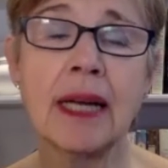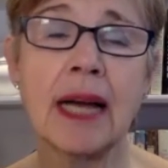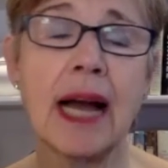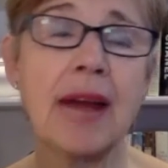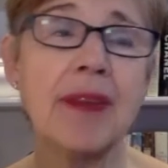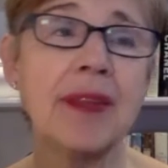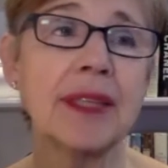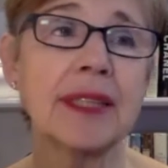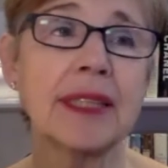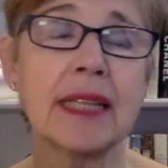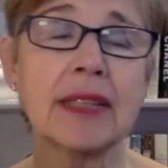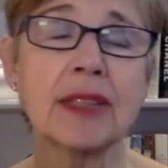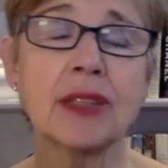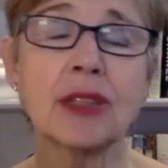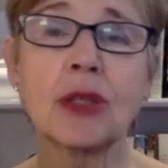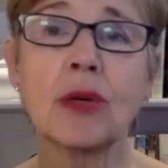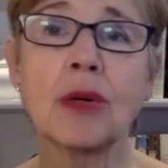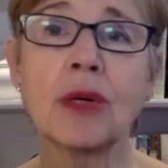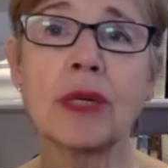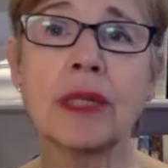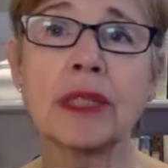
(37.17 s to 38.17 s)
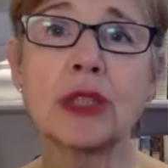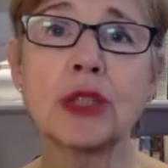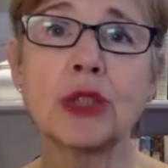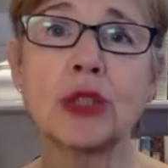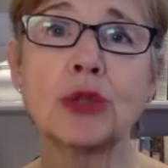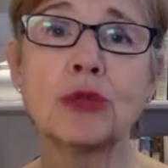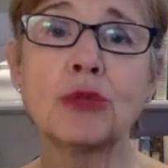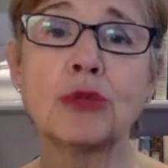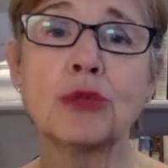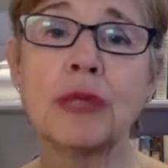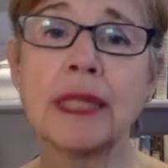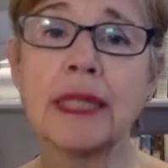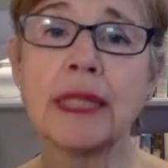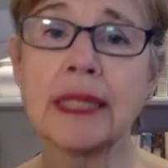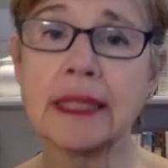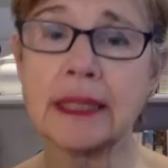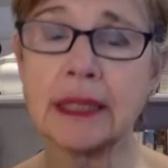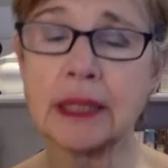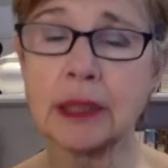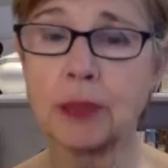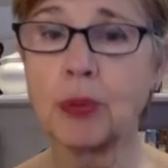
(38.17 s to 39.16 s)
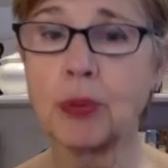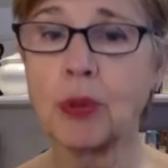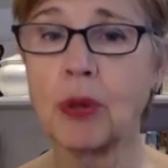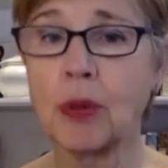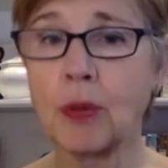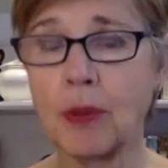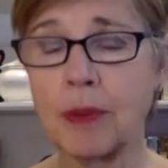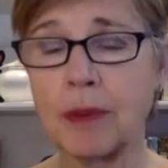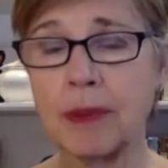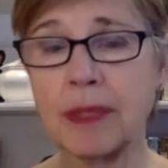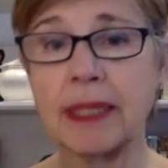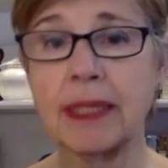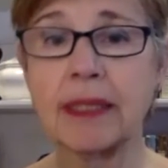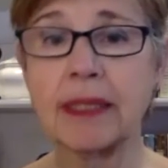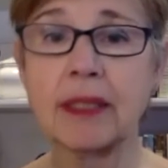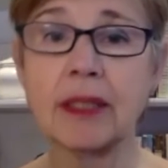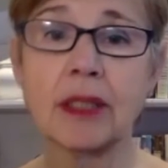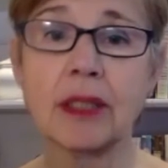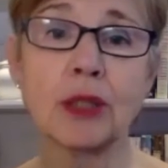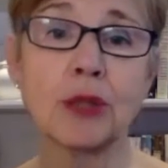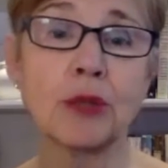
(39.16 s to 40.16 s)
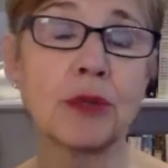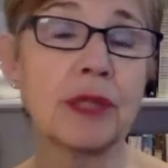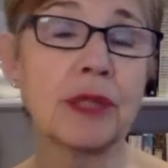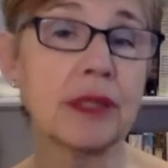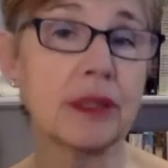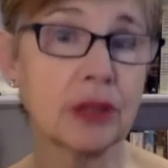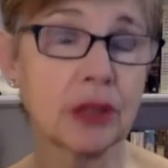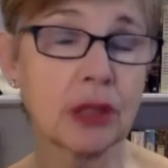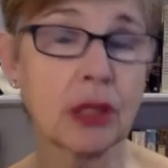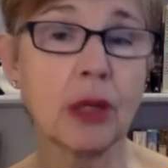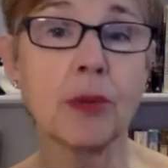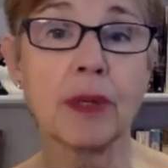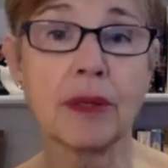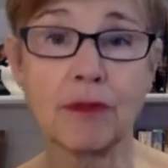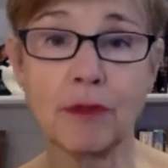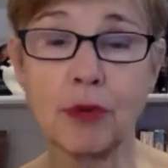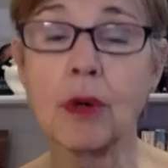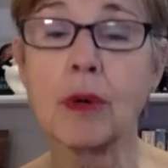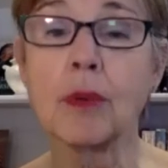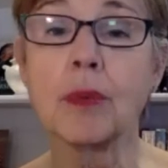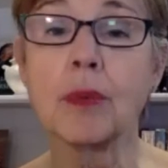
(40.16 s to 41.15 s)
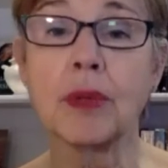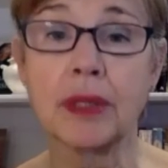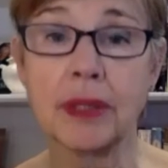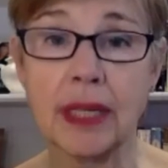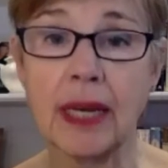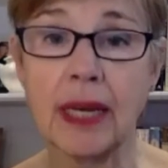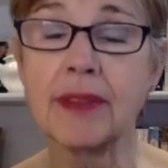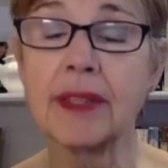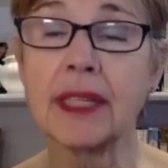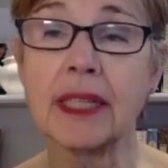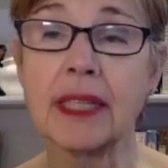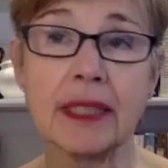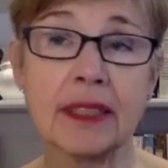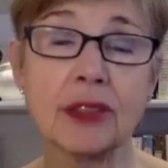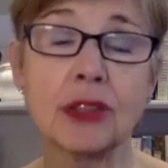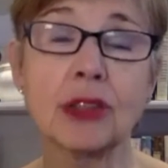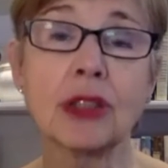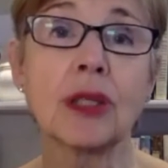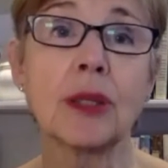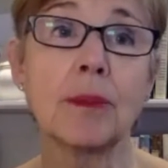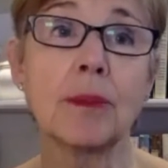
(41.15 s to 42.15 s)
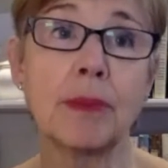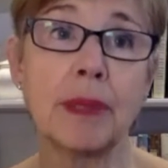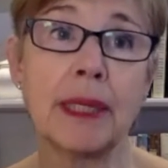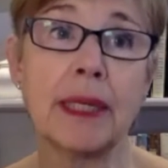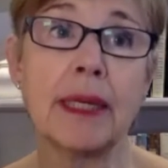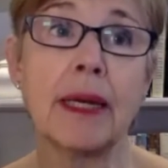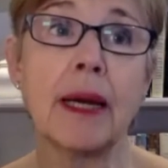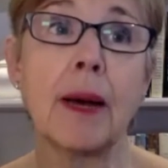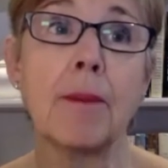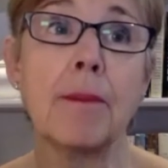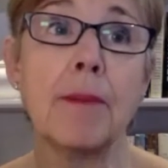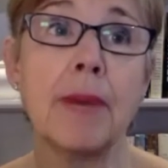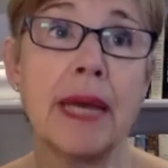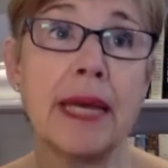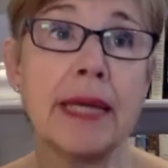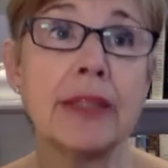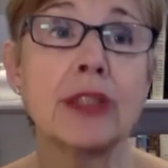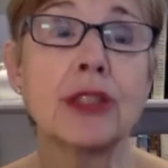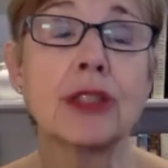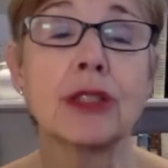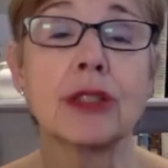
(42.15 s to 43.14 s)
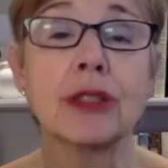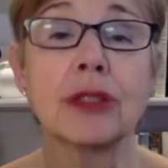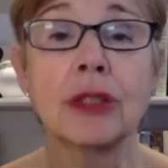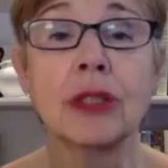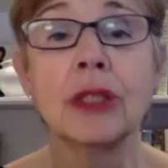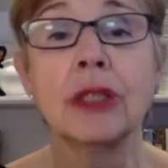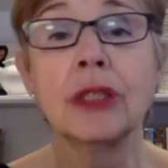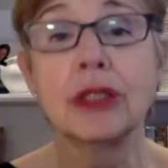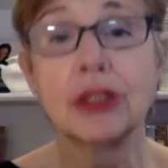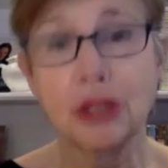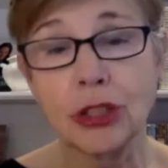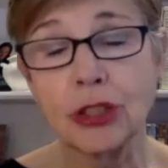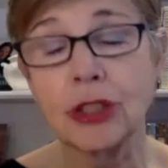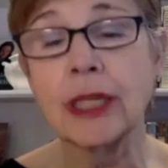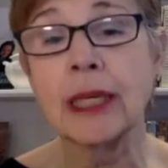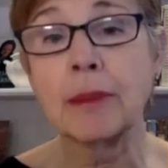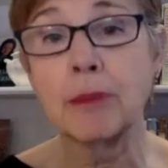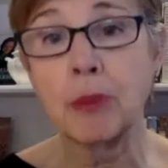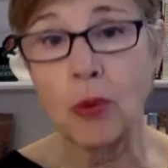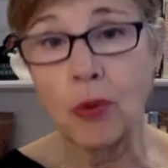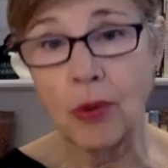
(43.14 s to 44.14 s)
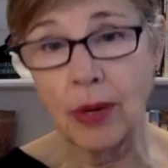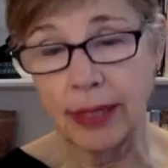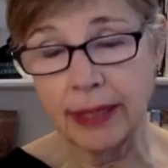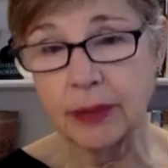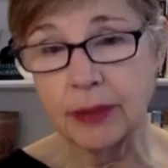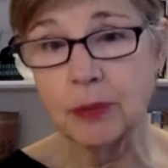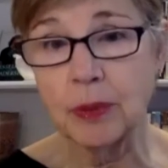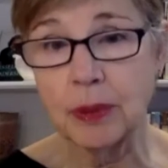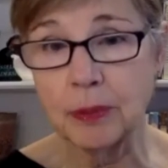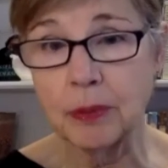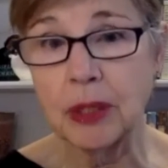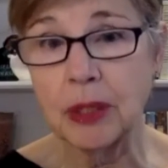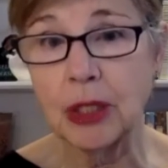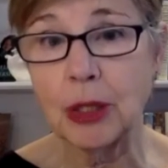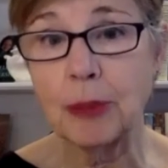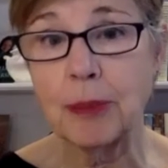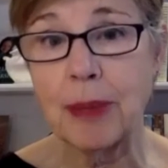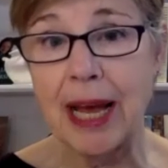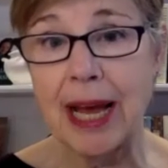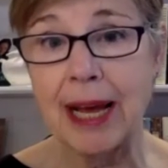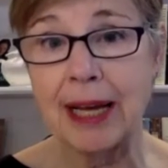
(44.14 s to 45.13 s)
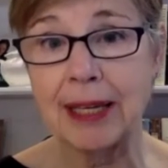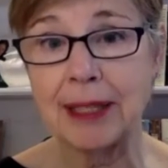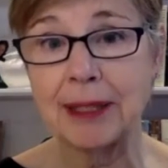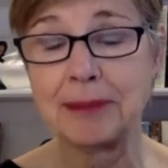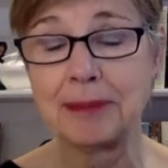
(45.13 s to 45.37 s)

I think that's going to really support women in their careers going forward. I think it's going to be a major turning point when we look back.